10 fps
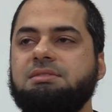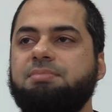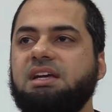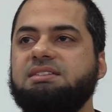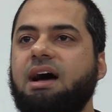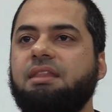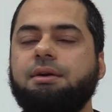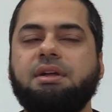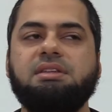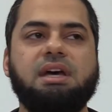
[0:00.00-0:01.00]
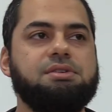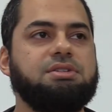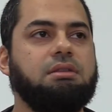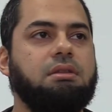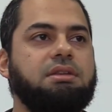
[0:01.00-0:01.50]
is based on their
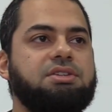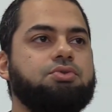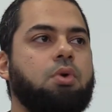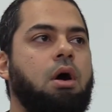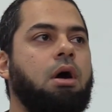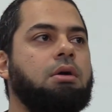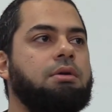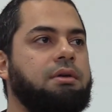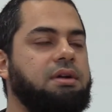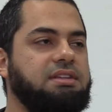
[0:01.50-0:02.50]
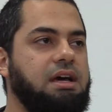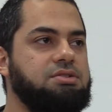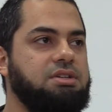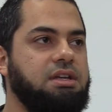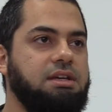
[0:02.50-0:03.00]
intention. The stronger their
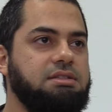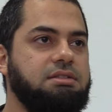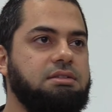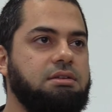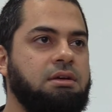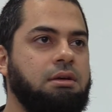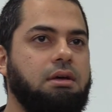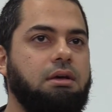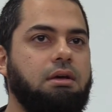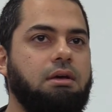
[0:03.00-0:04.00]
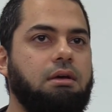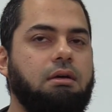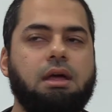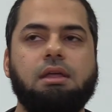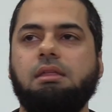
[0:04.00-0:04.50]
intention is,
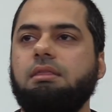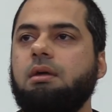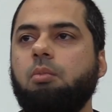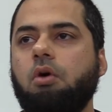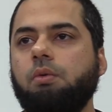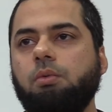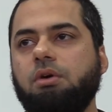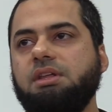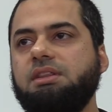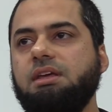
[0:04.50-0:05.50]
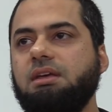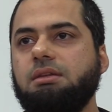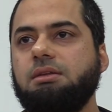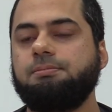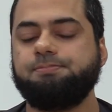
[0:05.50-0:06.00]
right, the more reward that they
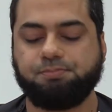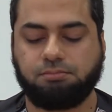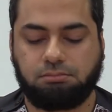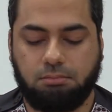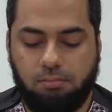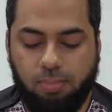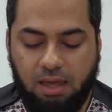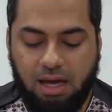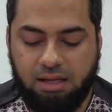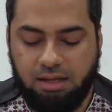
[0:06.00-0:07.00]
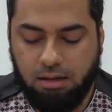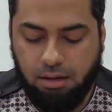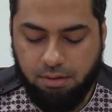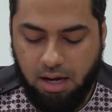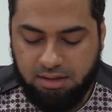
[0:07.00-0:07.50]
get. And in
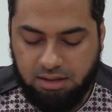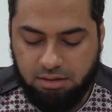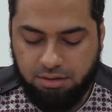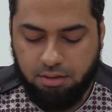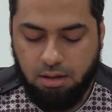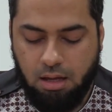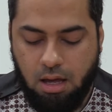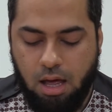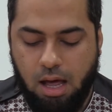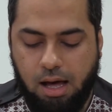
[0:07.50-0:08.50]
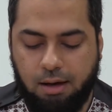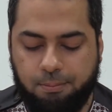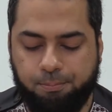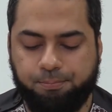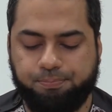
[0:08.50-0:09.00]
another hadith,
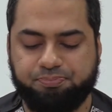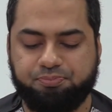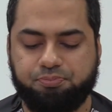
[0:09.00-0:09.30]
the